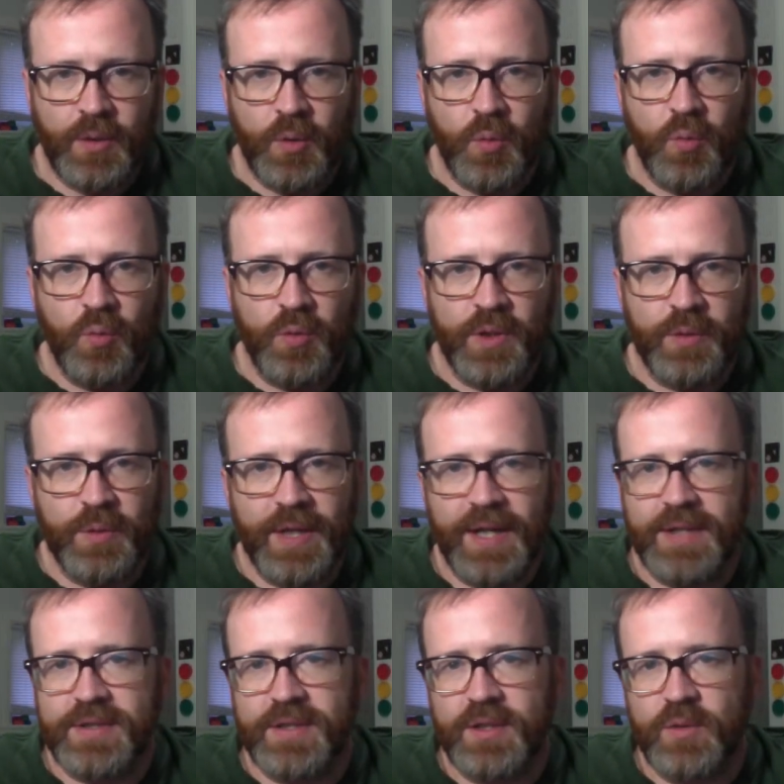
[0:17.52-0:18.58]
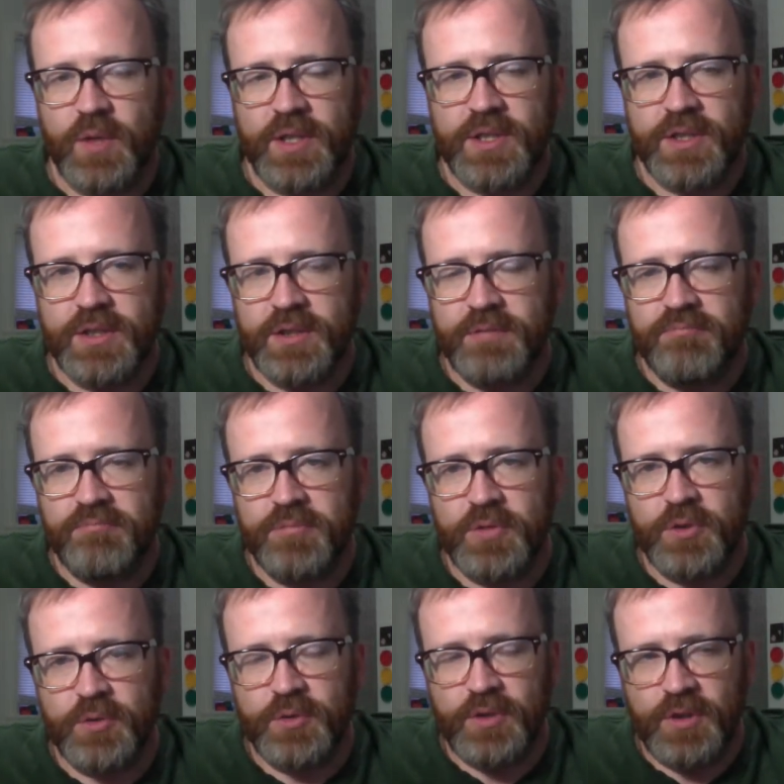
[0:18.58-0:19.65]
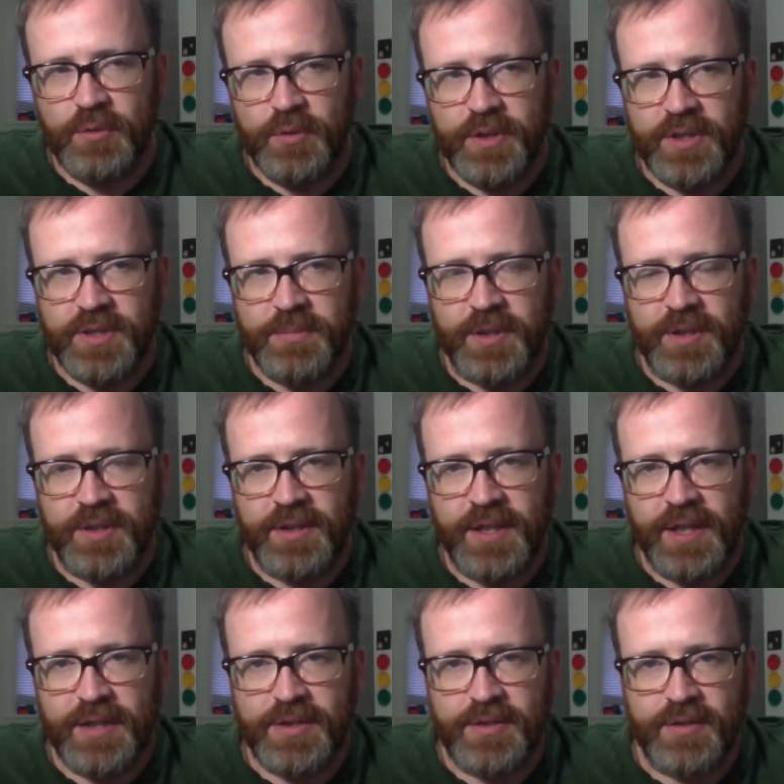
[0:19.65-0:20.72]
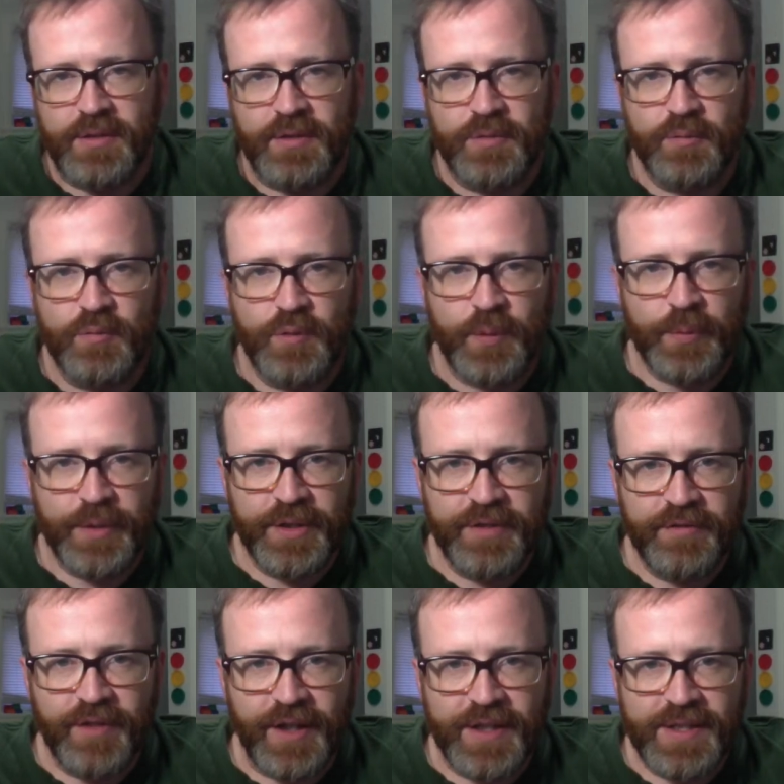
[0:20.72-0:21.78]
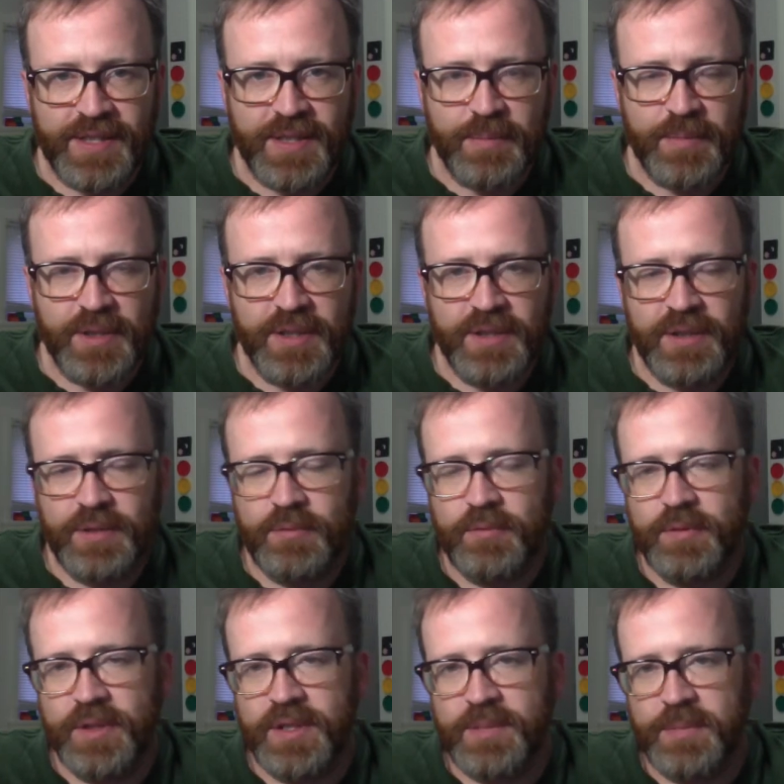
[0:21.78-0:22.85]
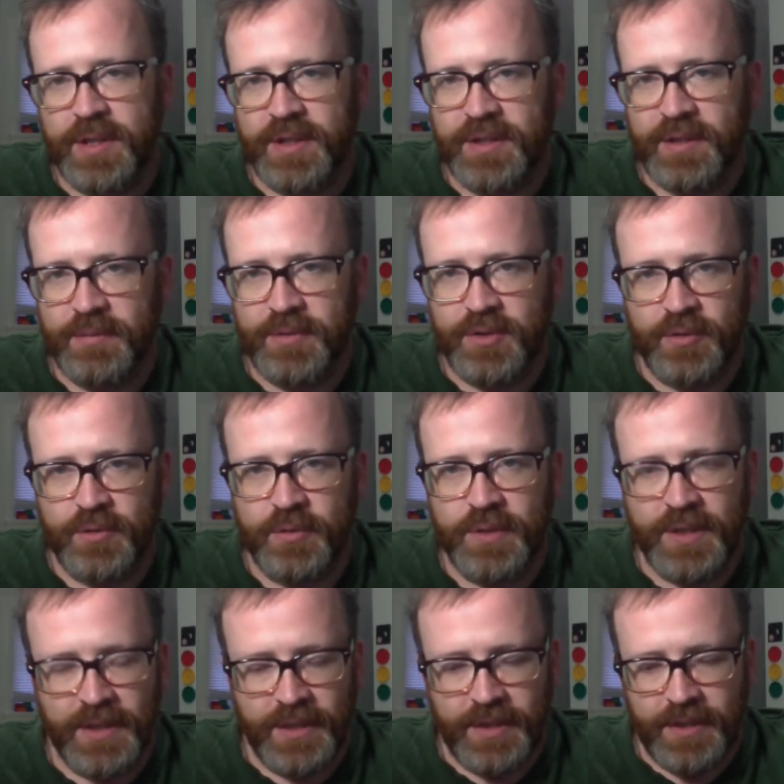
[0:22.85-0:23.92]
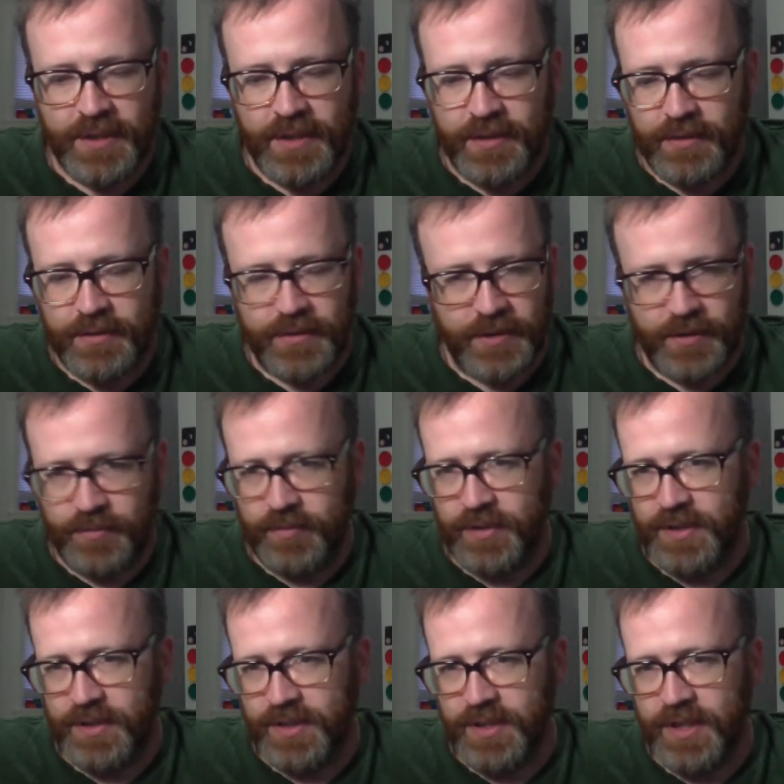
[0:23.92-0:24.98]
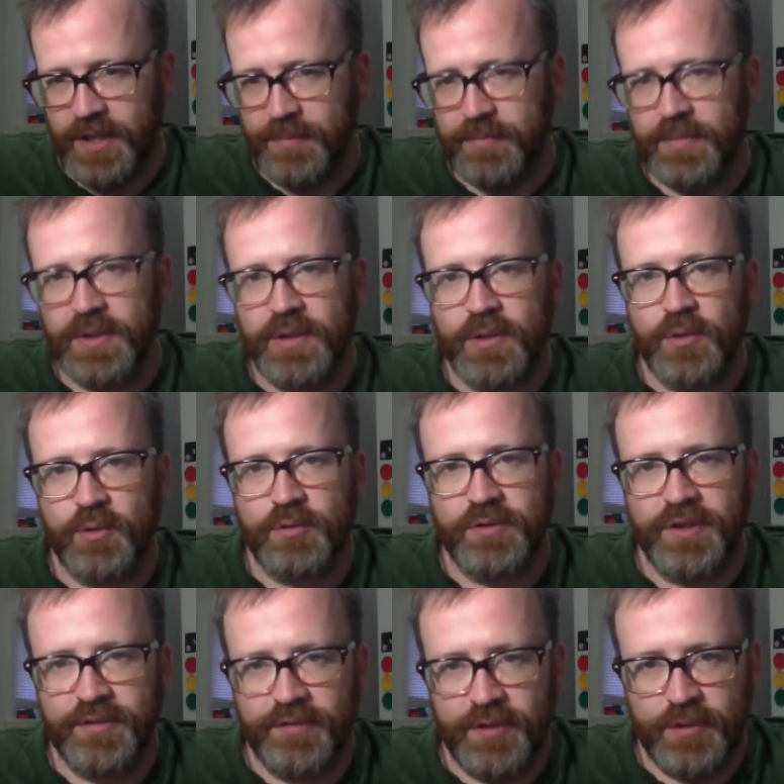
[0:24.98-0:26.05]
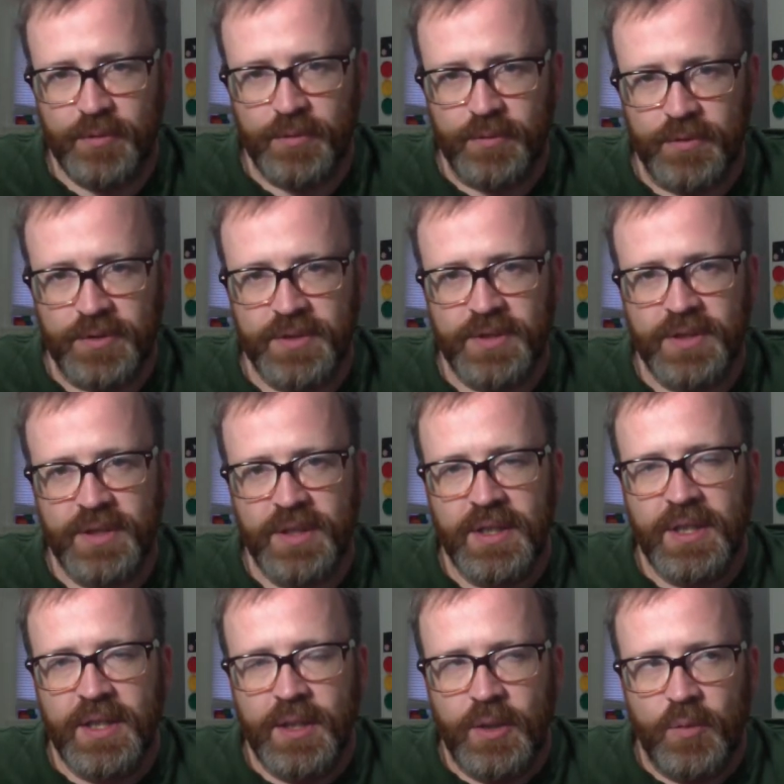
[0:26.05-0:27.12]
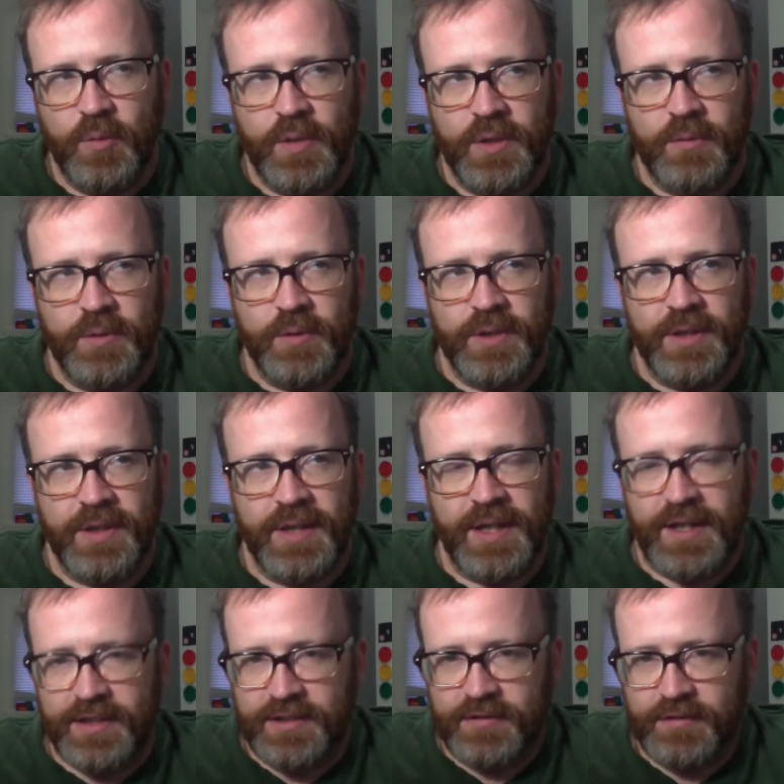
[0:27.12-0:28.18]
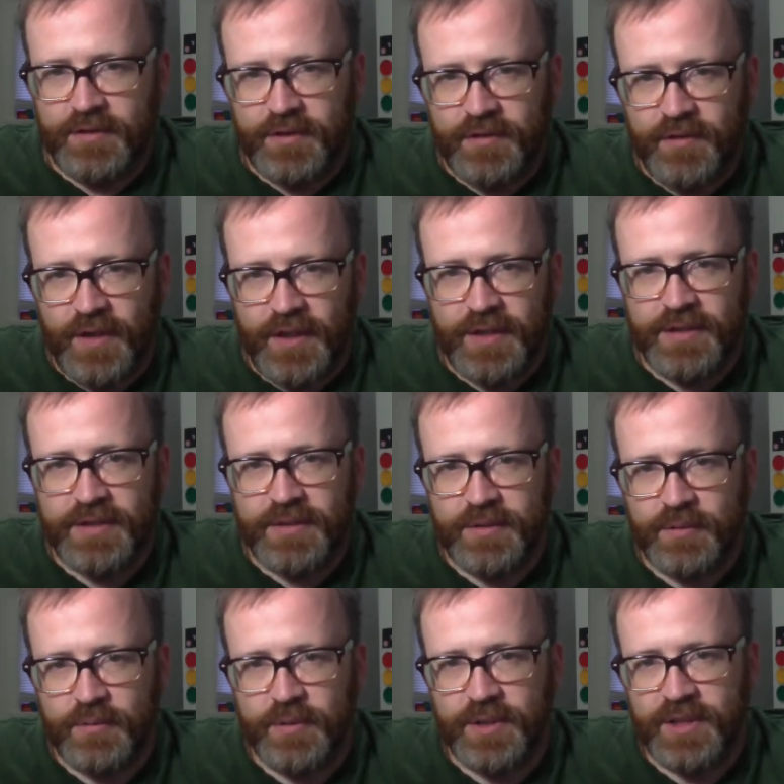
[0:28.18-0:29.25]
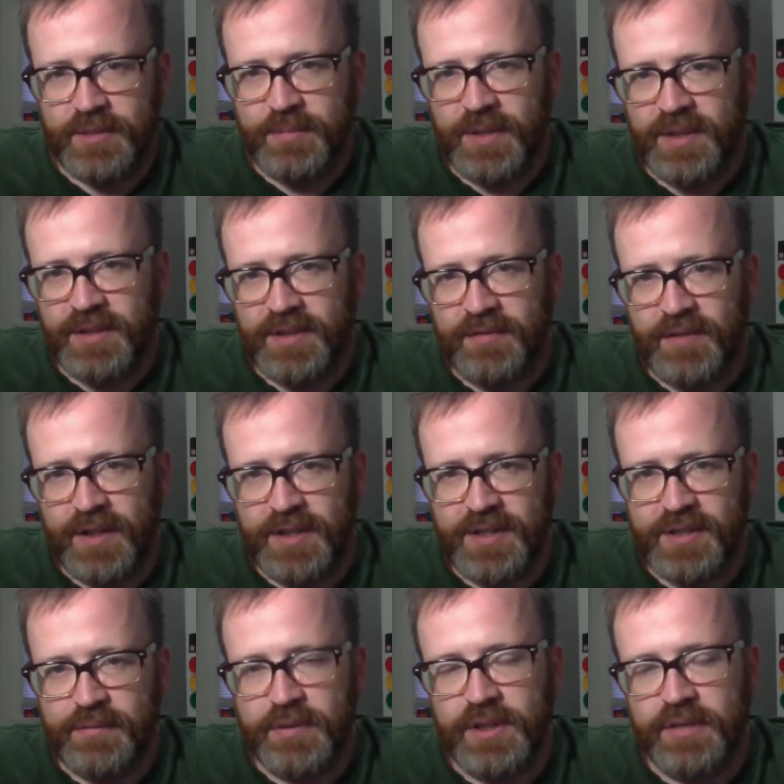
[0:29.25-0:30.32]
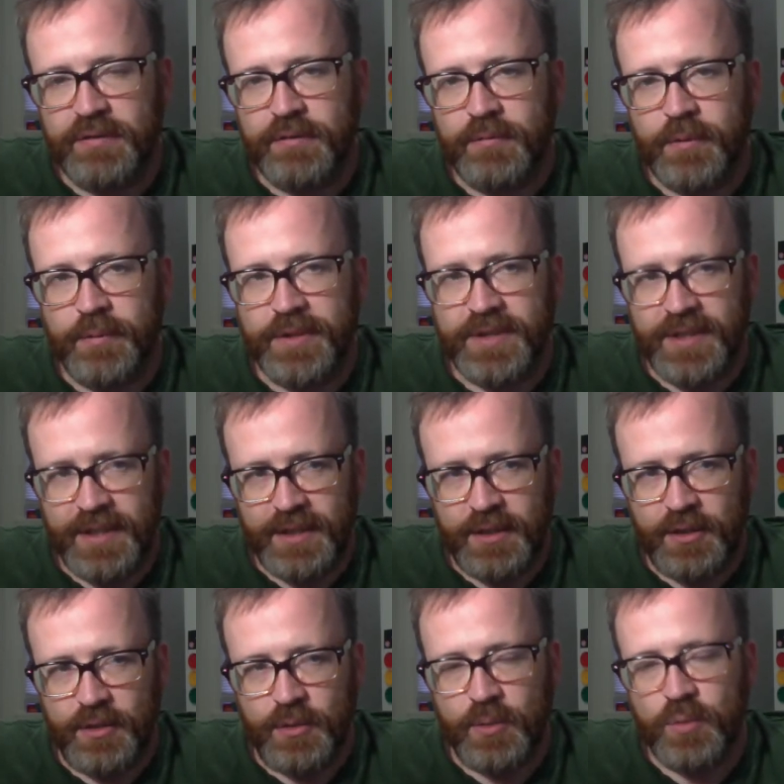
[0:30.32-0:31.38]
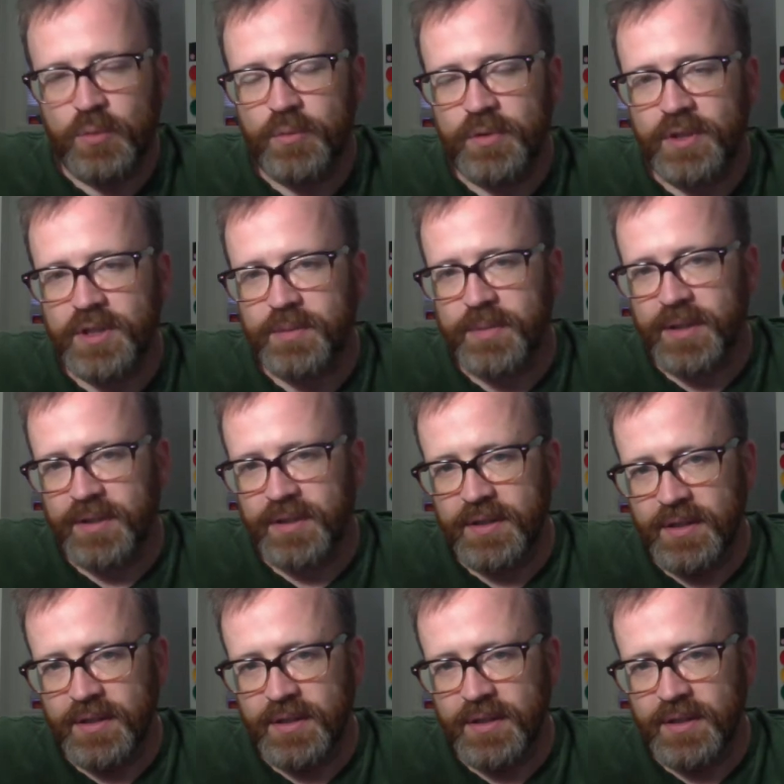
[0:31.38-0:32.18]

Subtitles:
When we ask a question, usually we expect an answer. When we invite somebody, we expect them to either agree to come or refuse. When we ask for advice, we expect advice to be given. When we say hello, we expect